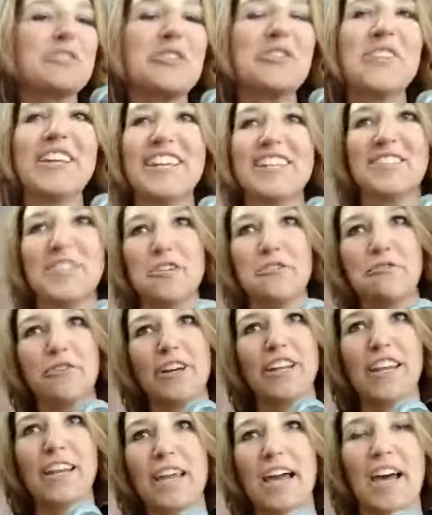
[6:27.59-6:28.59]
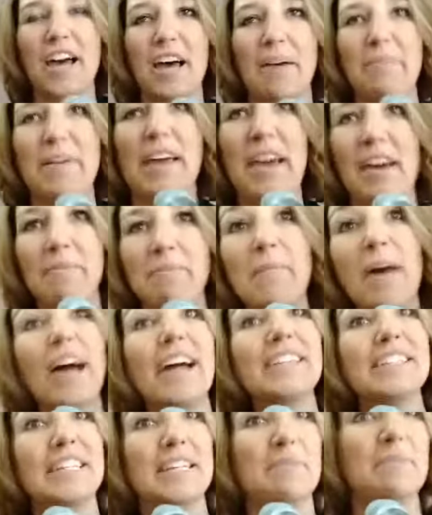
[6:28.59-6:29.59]
It's so funny. At my
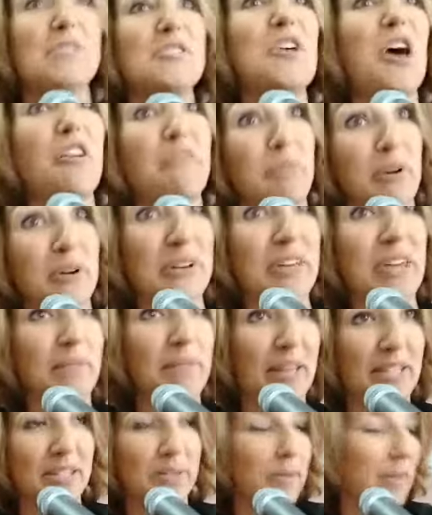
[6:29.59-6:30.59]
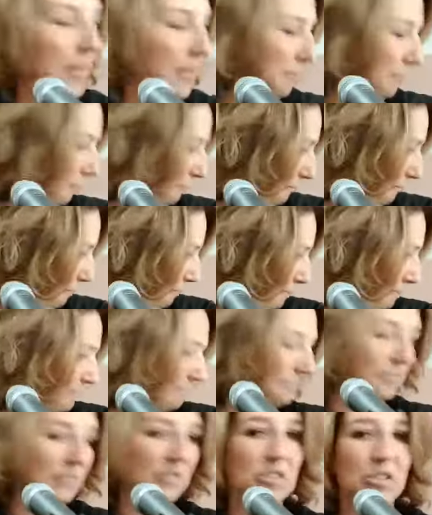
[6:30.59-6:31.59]
team's softball game last week,
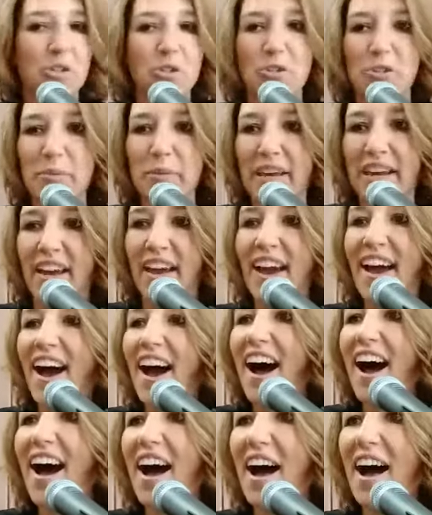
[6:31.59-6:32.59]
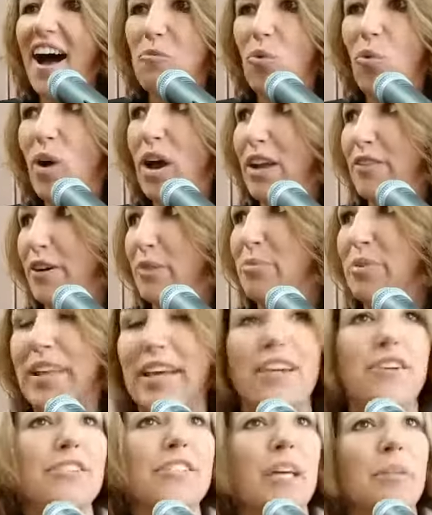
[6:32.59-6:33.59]
excuse me, one of our players
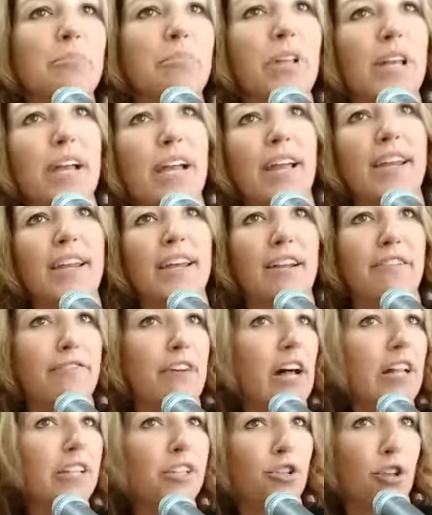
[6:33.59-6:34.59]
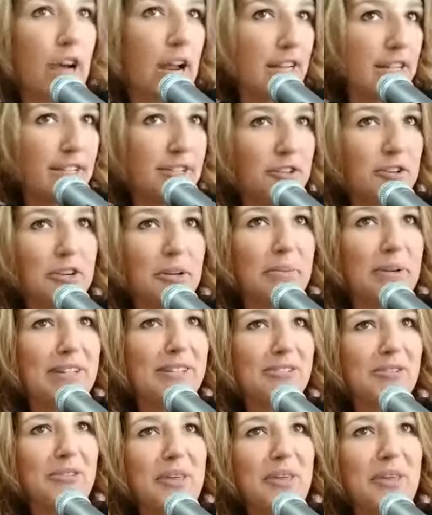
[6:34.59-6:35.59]
had played in a volley grass tournament. So
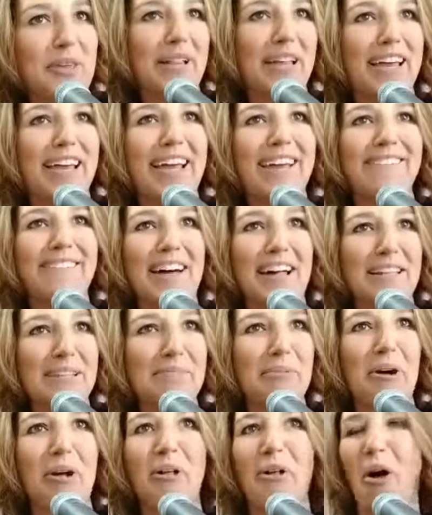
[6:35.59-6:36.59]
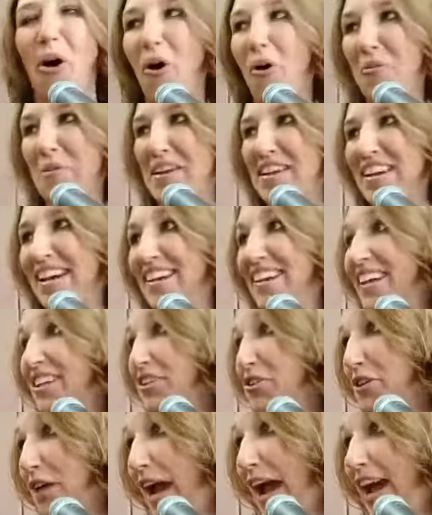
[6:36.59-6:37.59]
they play volleyball all weekend on
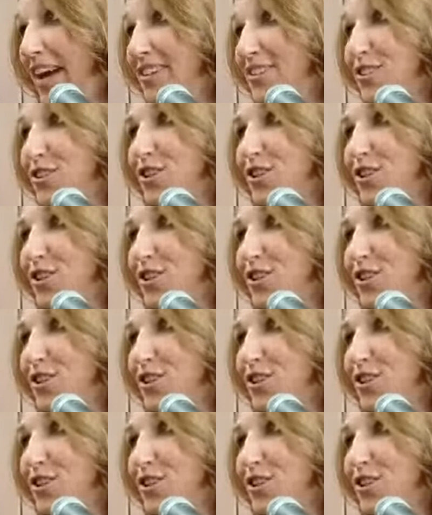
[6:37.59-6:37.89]
grass,